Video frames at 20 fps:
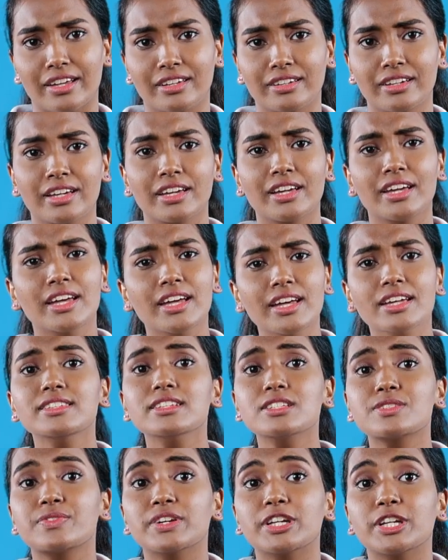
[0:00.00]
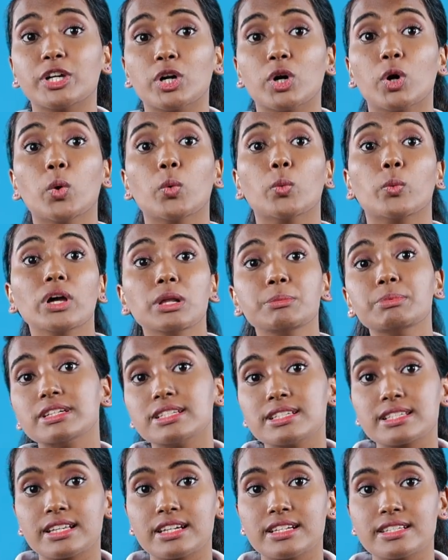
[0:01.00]
In this video, we'll be
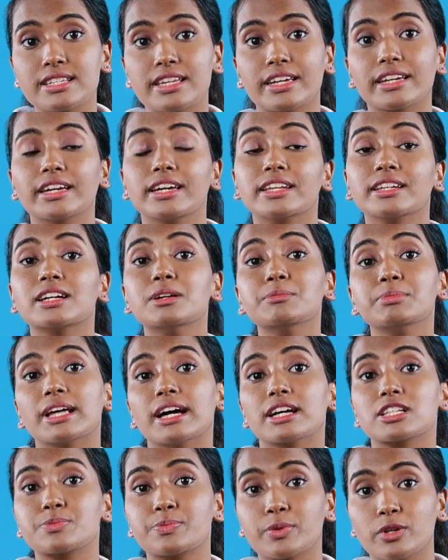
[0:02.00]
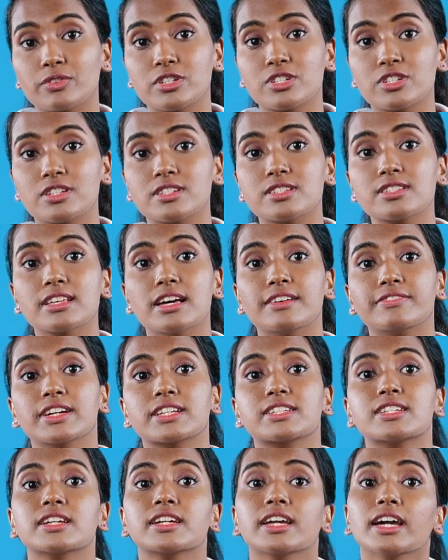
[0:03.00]
discussing income tax provisions
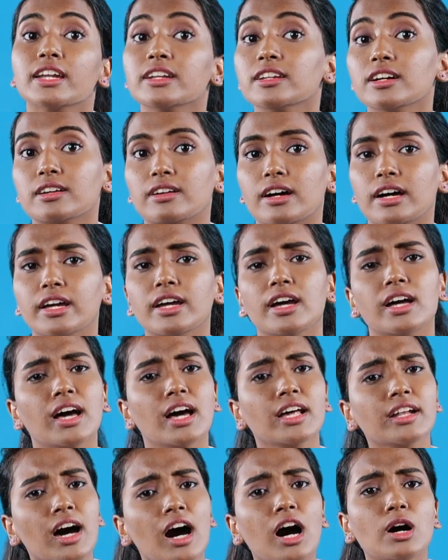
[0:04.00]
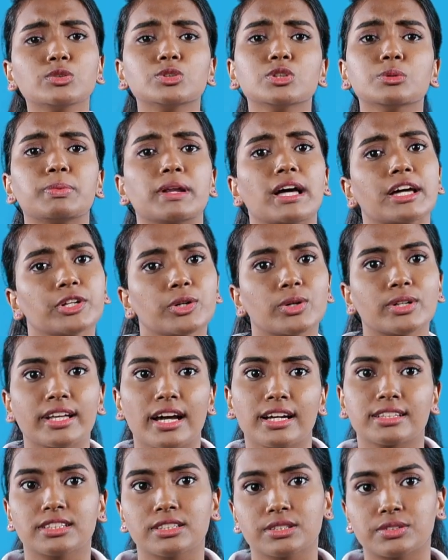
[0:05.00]
affecting NRI and how to plan your
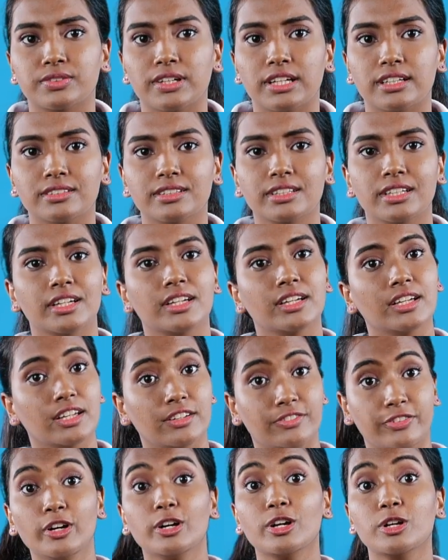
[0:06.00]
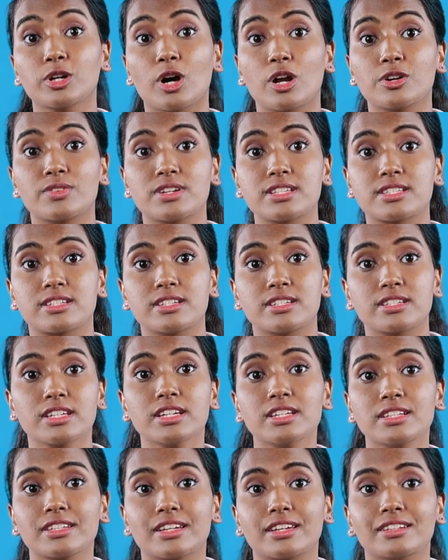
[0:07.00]
taxes well. If you're a non-resident
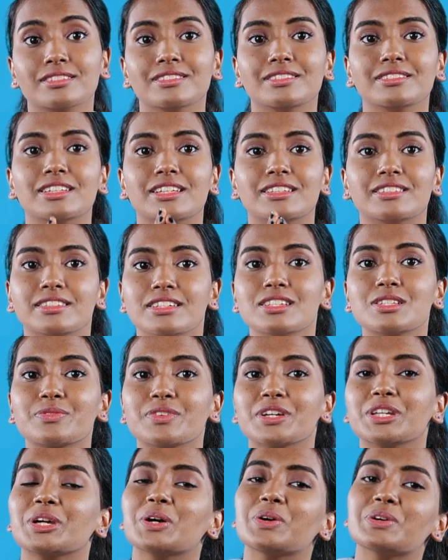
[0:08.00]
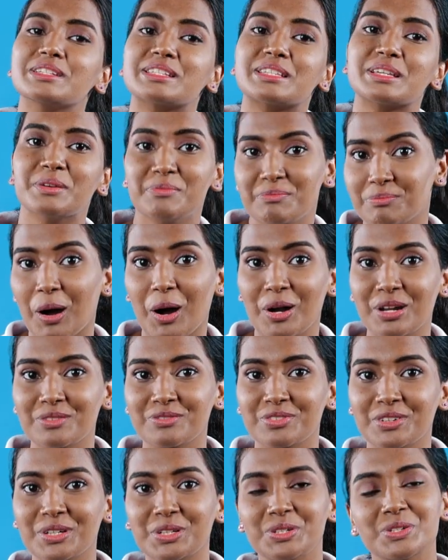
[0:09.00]
Indian, then this video is important
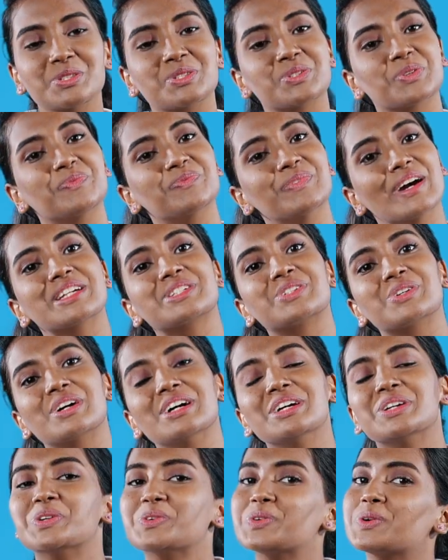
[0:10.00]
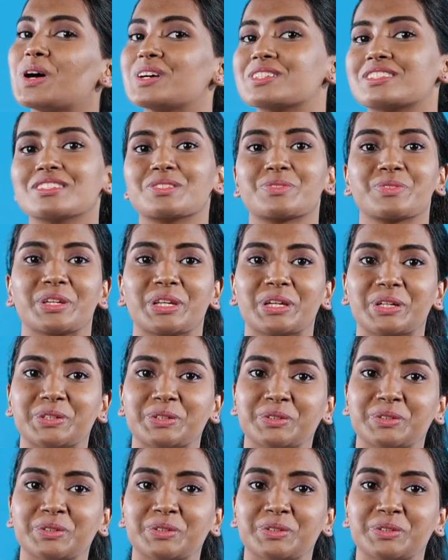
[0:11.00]
for you, so make sure you watch this video.